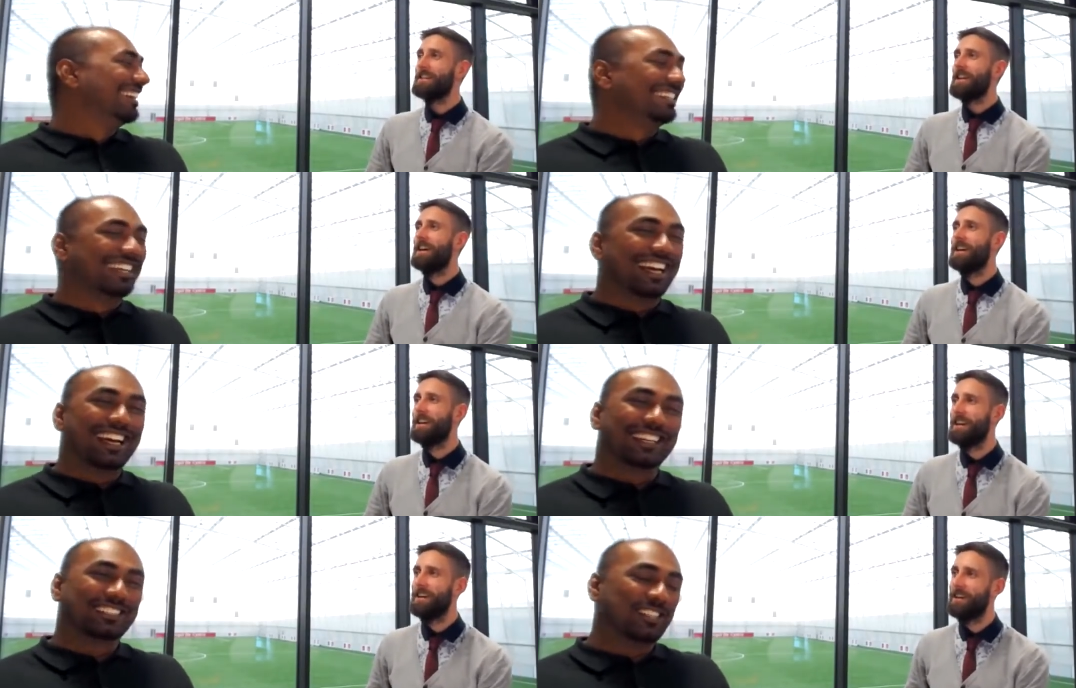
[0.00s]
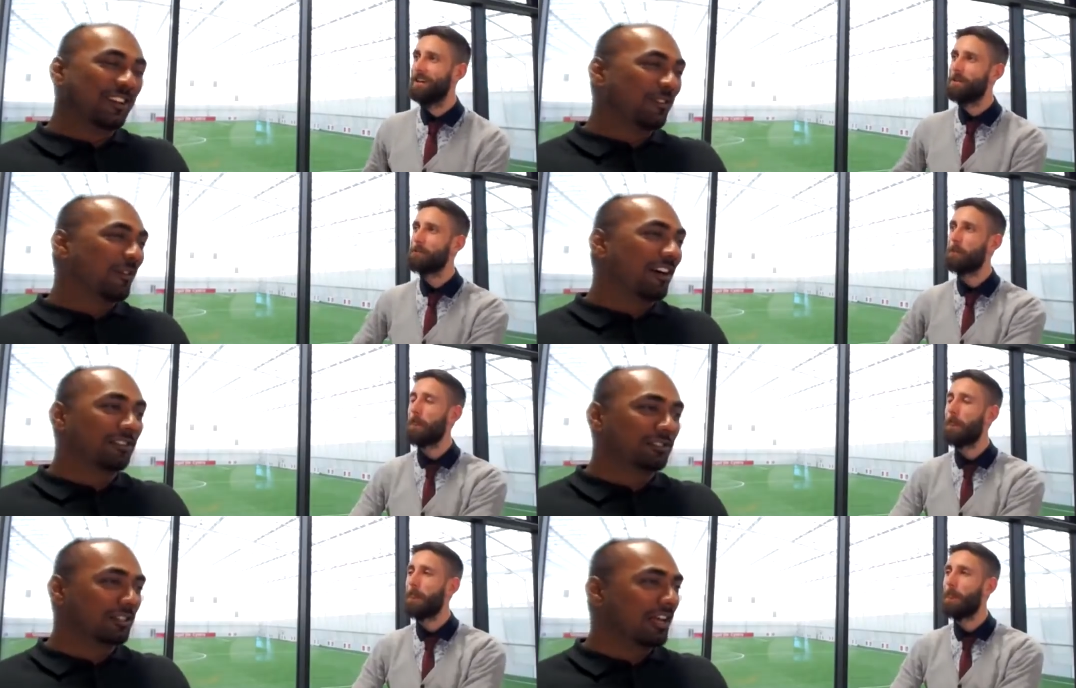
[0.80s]
Speaker 1: yeah, so uh,
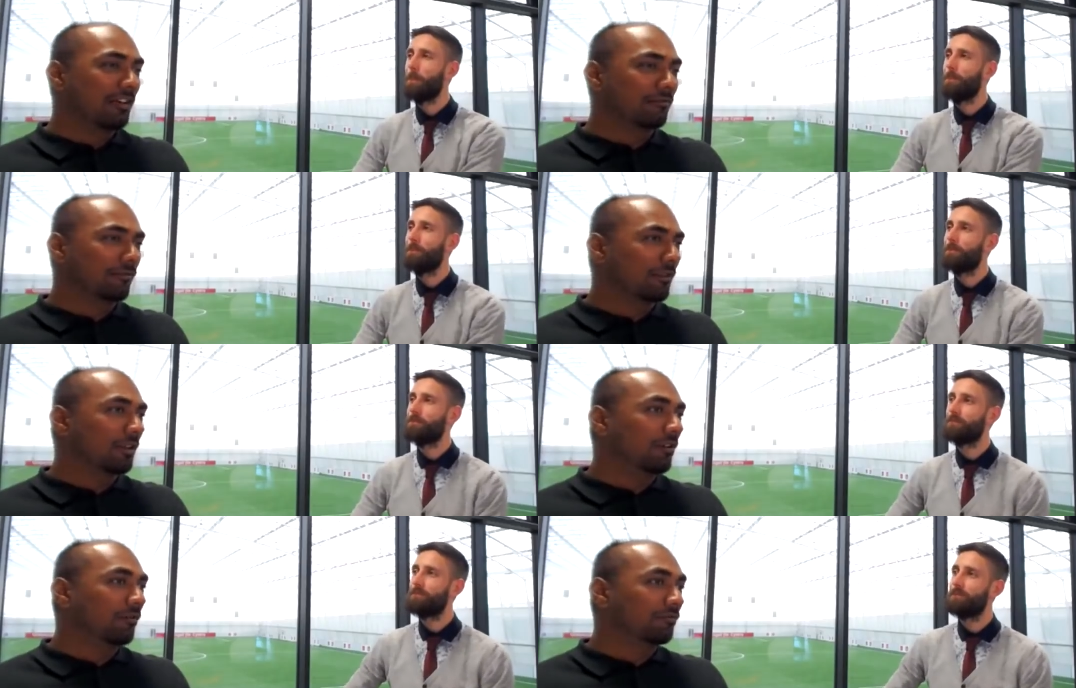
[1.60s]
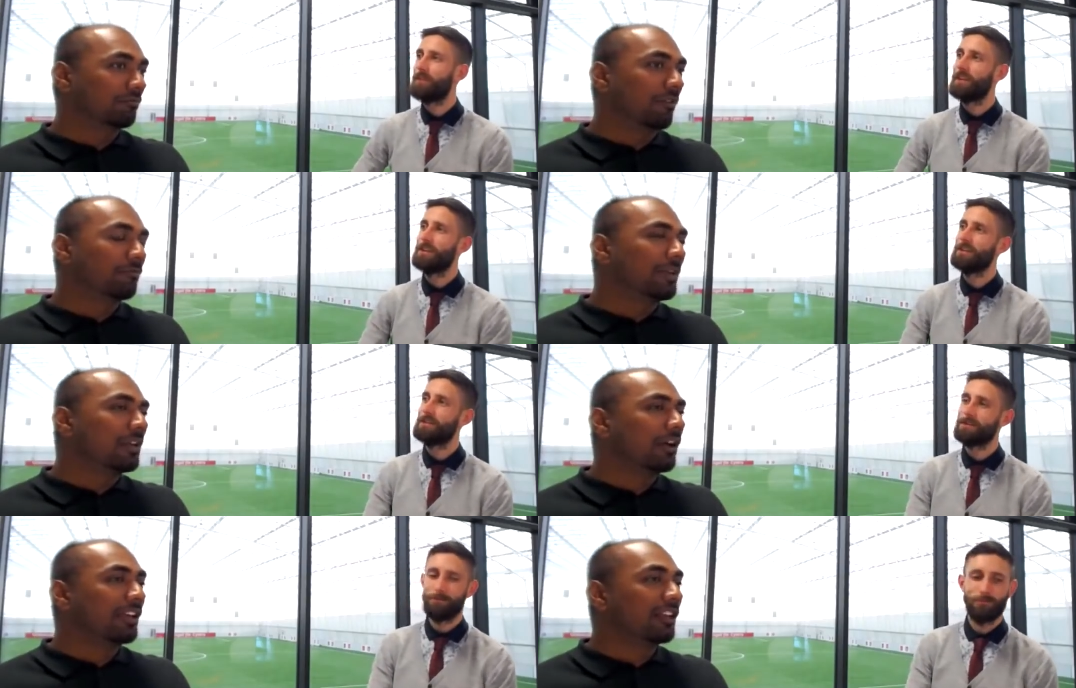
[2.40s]
so yeah, I've, I've, been
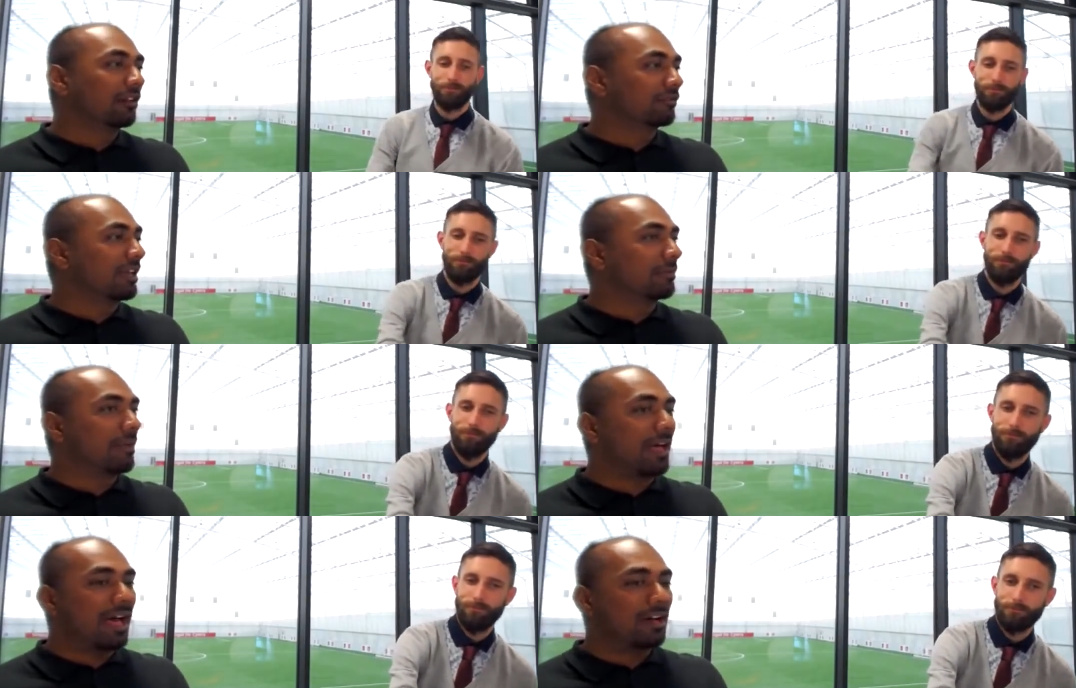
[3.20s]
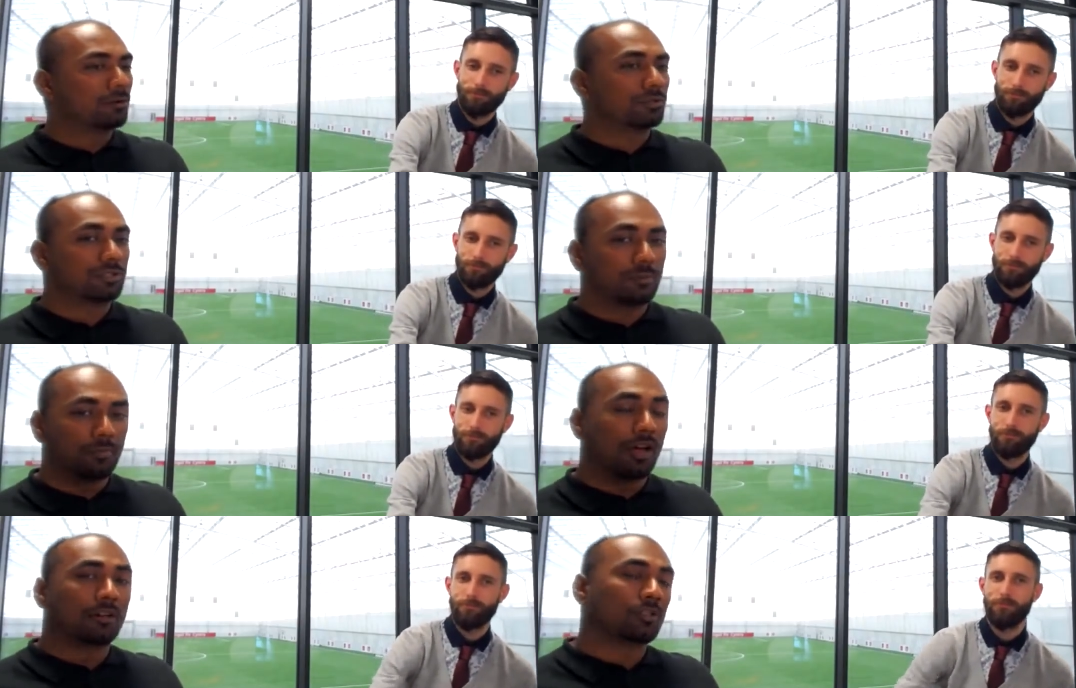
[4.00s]
lucky enough that my house,
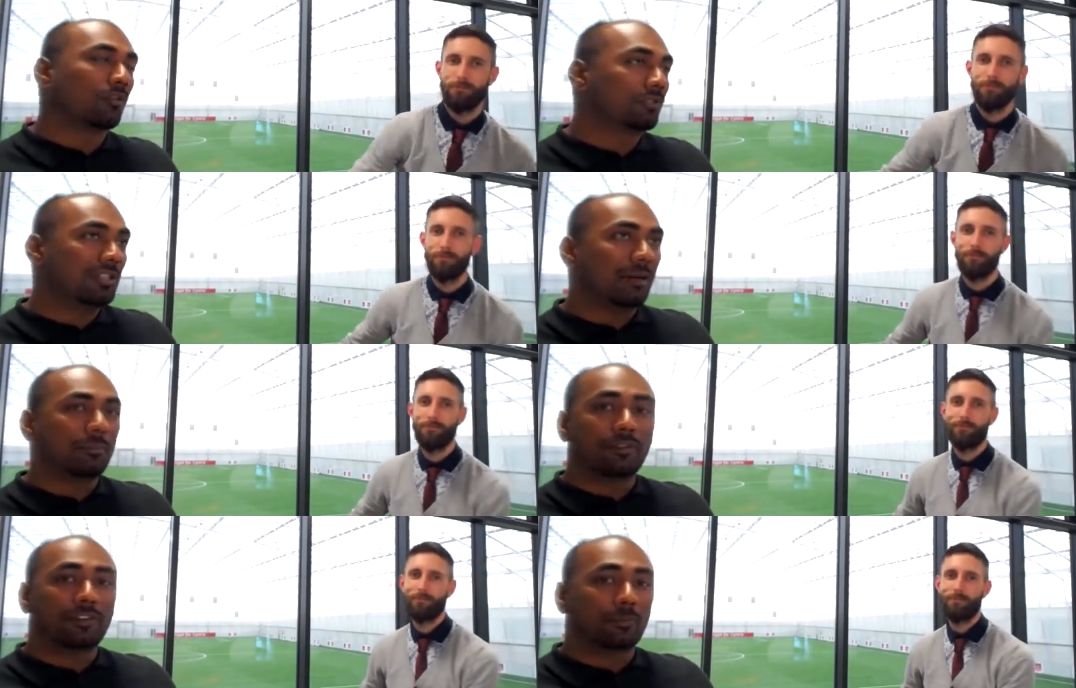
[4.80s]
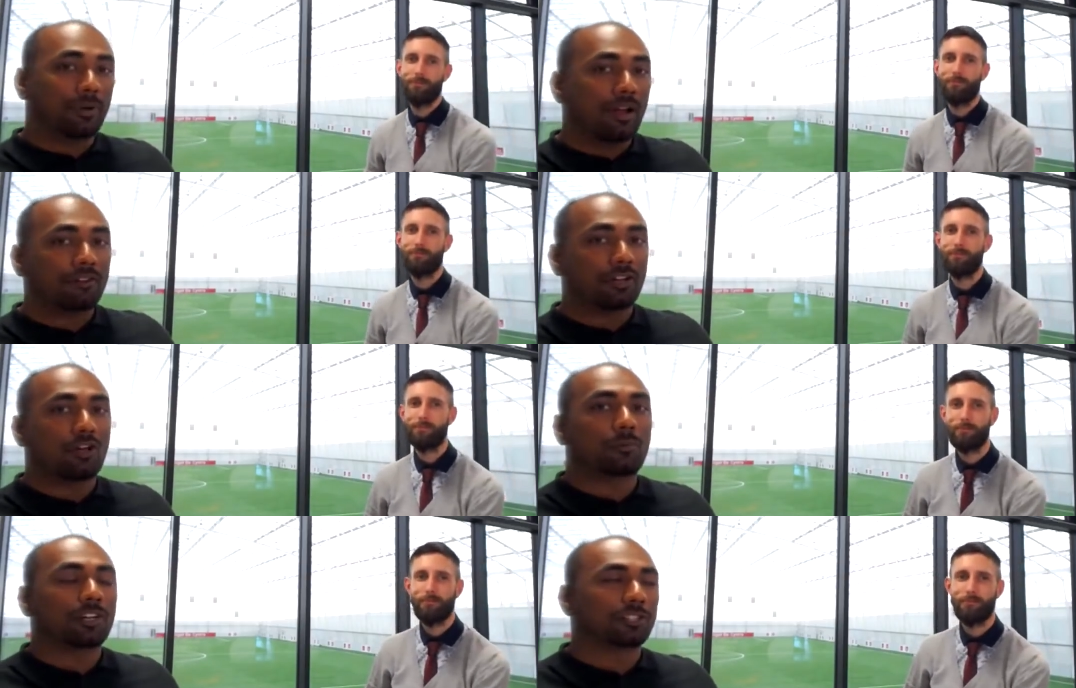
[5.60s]
uh, so obviously I'm living in a private
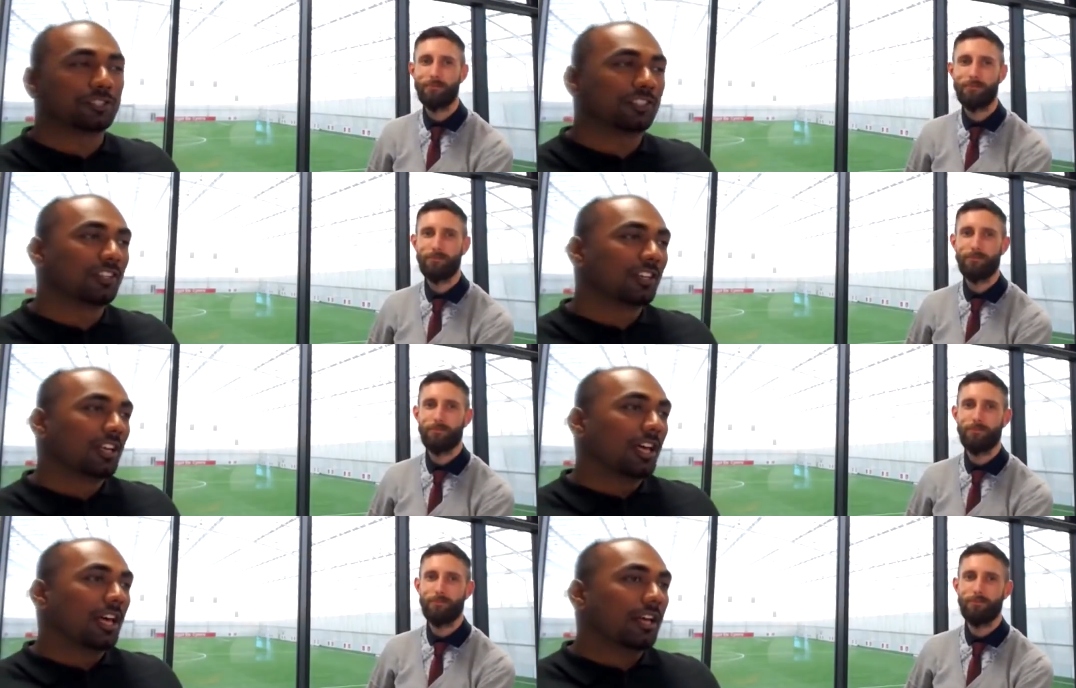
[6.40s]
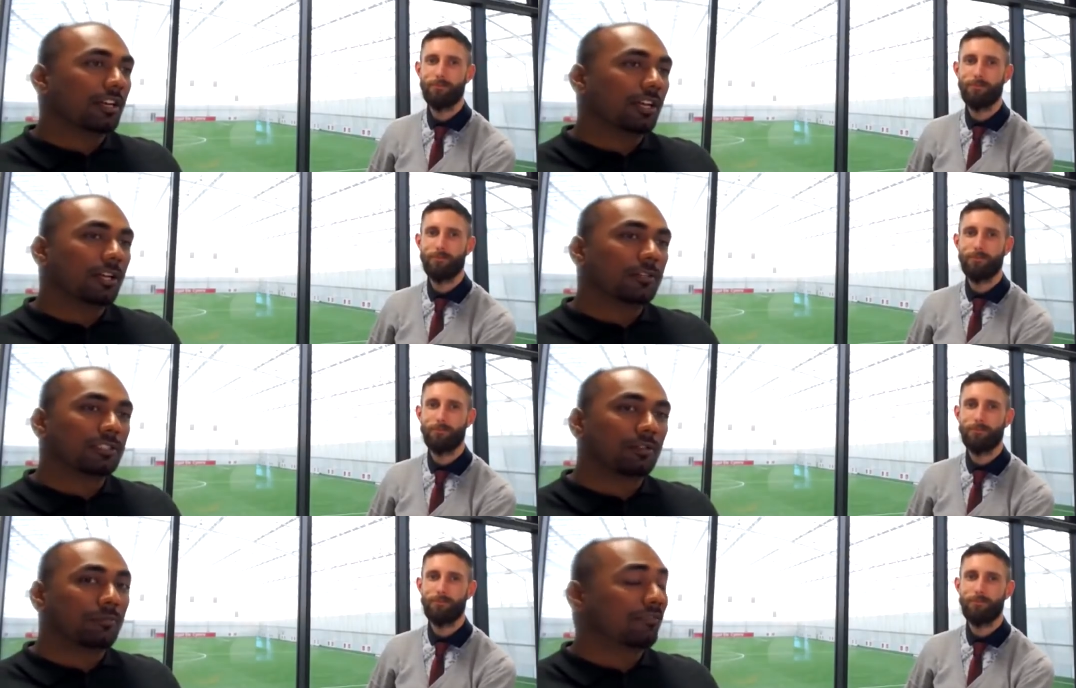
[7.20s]
accommodation, and uh,
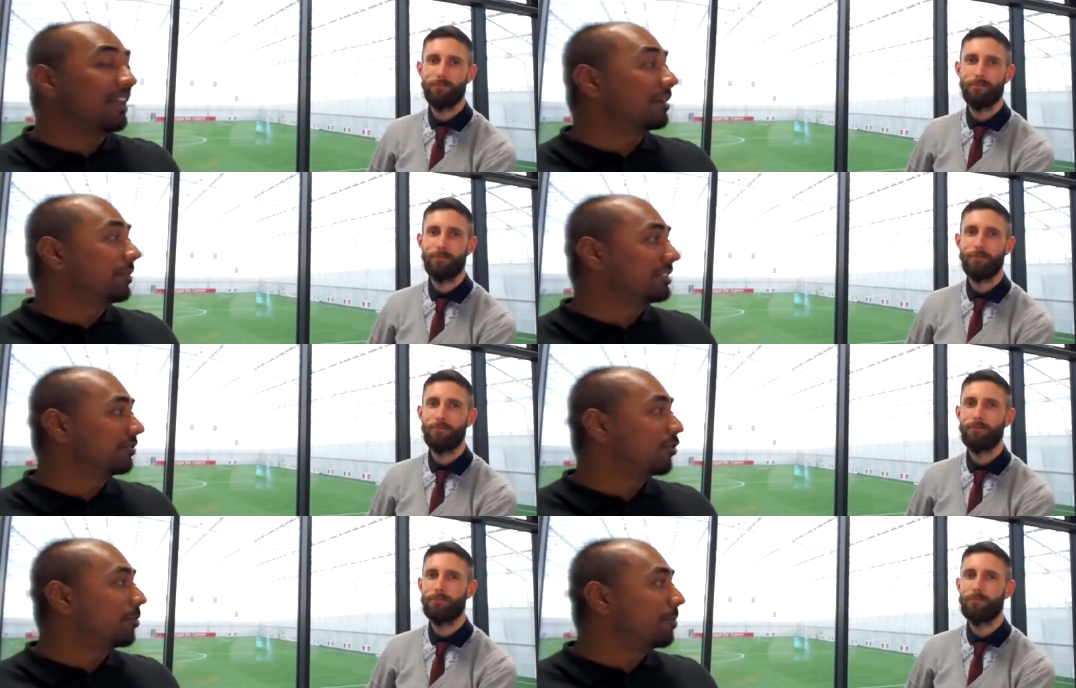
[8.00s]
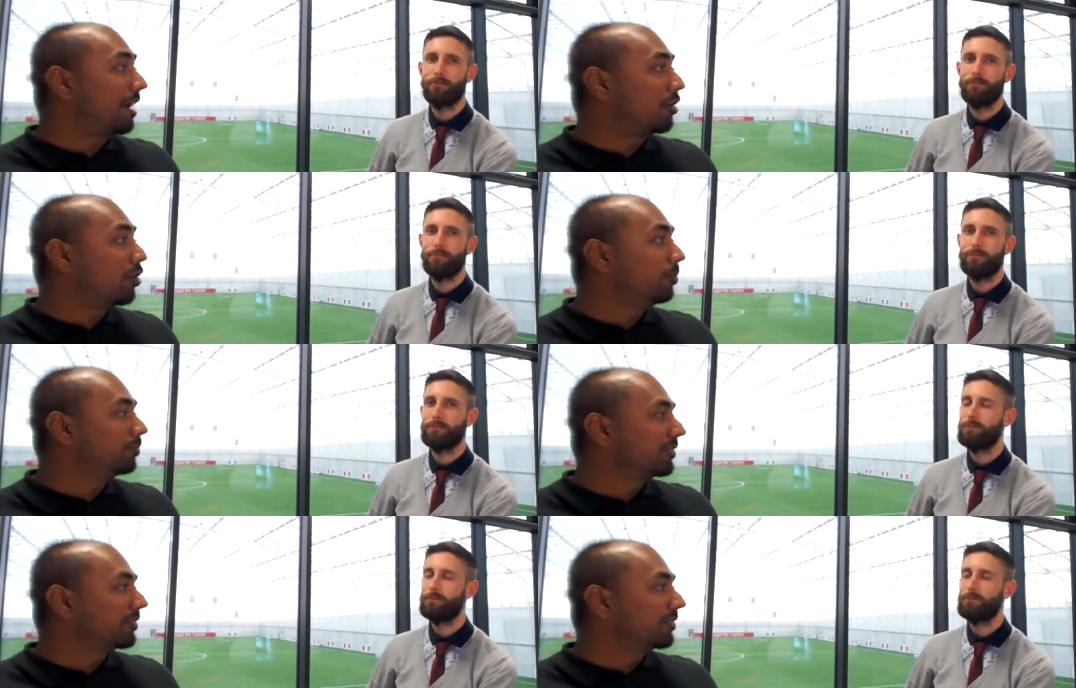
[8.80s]
some of my flatmates have gone back home.